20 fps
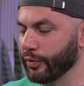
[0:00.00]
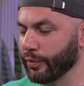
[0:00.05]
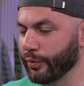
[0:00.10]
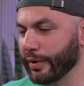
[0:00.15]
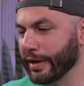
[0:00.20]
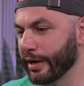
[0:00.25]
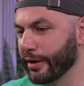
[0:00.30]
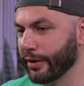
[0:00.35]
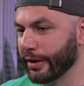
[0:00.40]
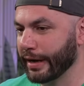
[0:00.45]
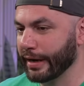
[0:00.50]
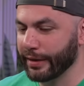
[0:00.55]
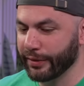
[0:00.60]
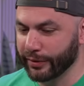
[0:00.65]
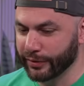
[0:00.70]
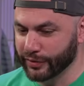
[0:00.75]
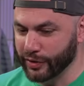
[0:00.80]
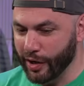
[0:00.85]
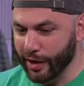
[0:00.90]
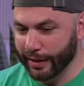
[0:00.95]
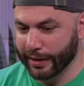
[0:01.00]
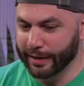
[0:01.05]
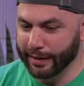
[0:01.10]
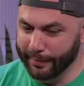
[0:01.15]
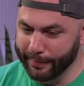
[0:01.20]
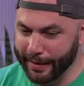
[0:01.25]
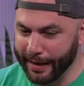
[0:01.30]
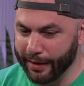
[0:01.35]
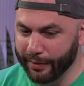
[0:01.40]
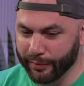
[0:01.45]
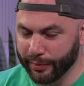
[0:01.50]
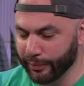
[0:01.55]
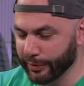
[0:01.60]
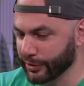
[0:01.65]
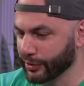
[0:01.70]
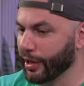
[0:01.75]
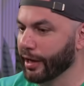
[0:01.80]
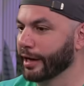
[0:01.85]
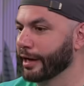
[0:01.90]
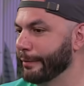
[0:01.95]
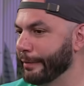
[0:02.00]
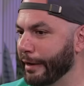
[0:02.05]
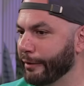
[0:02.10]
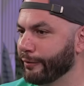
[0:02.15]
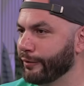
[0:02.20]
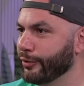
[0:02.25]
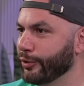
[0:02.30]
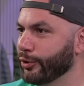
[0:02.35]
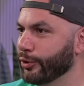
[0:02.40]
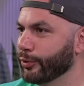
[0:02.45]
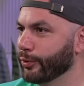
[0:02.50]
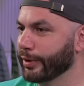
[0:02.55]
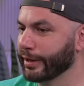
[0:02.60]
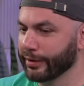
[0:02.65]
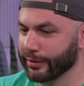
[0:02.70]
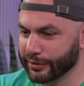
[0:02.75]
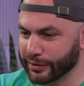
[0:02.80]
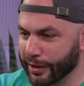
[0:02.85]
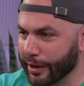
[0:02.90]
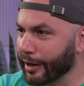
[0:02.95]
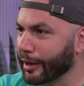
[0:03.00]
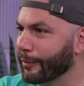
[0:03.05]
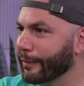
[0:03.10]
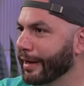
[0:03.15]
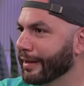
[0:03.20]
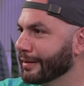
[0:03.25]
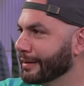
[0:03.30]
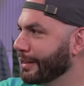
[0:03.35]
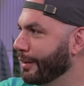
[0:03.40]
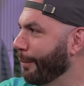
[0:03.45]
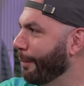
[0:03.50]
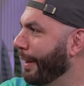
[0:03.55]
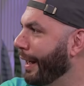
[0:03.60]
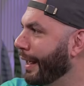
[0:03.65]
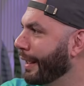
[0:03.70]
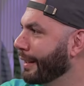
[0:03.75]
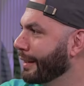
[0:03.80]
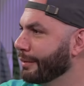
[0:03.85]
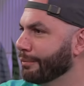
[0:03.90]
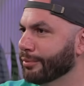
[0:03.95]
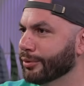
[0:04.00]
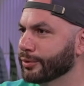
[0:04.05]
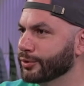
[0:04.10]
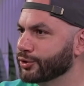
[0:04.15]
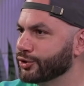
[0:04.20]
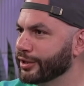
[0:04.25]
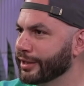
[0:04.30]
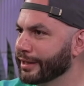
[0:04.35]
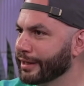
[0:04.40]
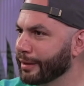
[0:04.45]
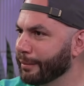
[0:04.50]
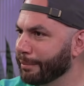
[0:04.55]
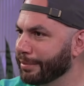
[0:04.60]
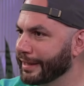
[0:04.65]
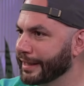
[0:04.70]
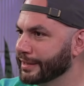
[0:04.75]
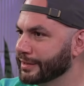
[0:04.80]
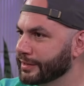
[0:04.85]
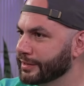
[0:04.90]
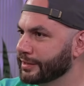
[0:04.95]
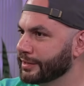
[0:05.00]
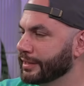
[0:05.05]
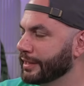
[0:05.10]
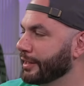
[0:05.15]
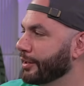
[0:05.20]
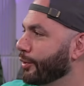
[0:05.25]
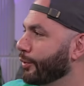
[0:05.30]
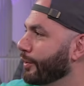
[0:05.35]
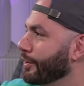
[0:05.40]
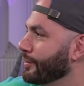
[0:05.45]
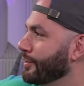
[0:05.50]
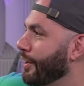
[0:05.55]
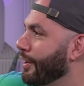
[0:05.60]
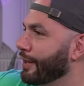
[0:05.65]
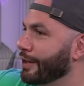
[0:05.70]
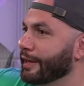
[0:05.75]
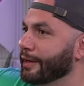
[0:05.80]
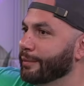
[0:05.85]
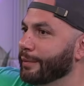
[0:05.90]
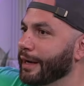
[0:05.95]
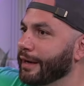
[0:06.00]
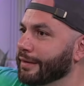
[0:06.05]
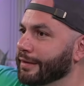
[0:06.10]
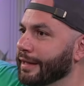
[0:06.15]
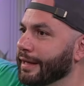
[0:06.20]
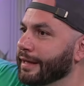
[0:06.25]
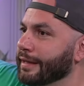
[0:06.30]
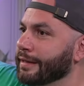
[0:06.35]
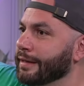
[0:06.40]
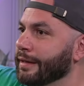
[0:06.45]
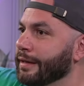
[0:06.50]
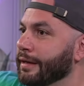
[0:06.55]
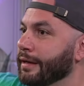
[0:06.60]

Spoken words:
we're either talking about, when we're talking about food, we're either talking about commodity bullshit, complacency, or we're talking about like